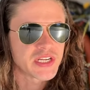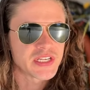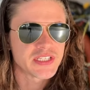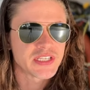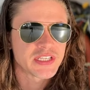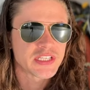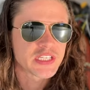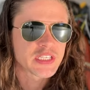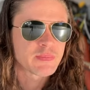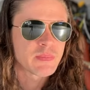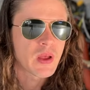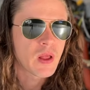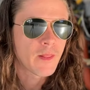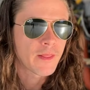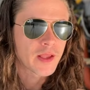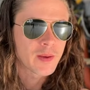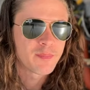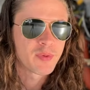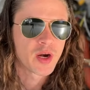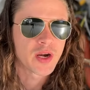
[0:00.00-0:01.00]
It didn't smell
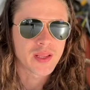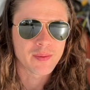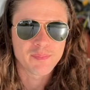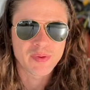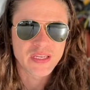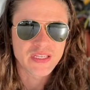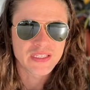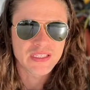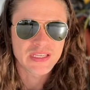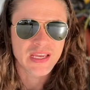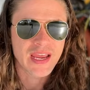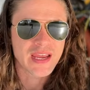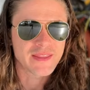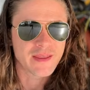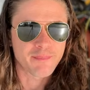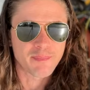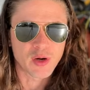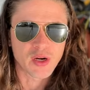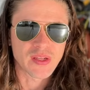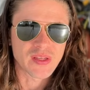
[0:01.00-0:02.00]
like a burning PCA,
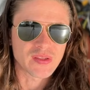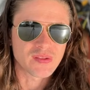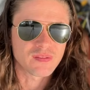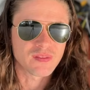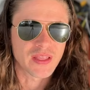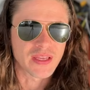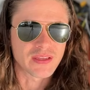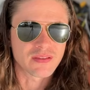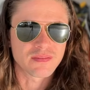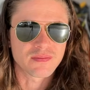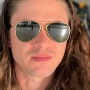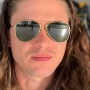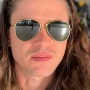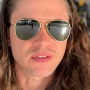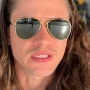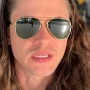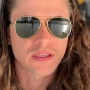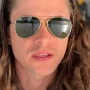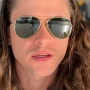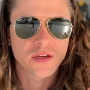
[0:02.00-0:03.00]
that burning like
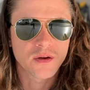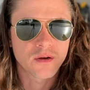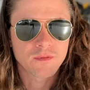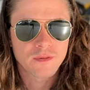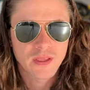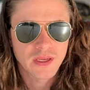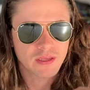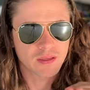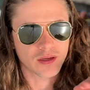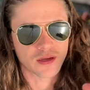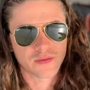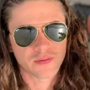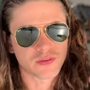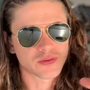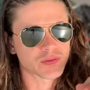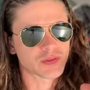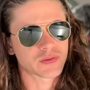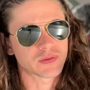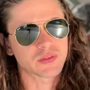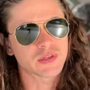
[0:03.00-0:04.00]
silicone, like
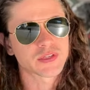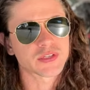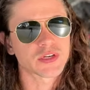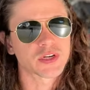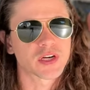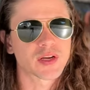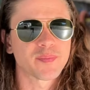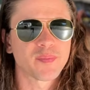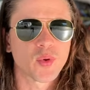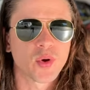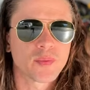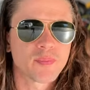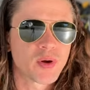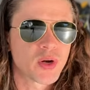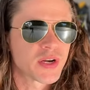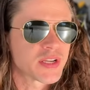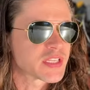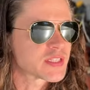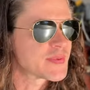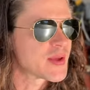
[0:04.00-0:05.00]
the circuit board
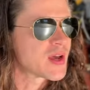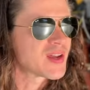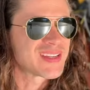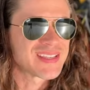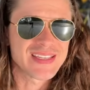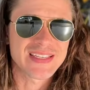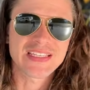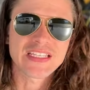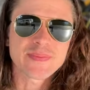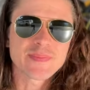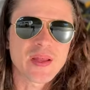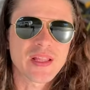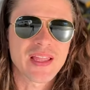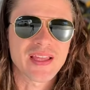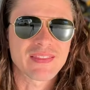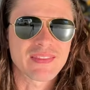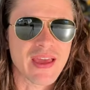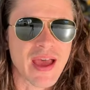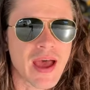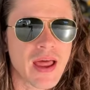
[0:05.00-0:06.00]
burning smell. It didn't smell
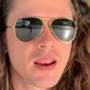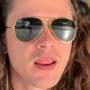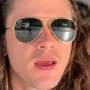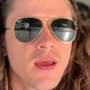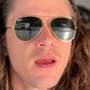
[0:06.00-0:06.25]
like that.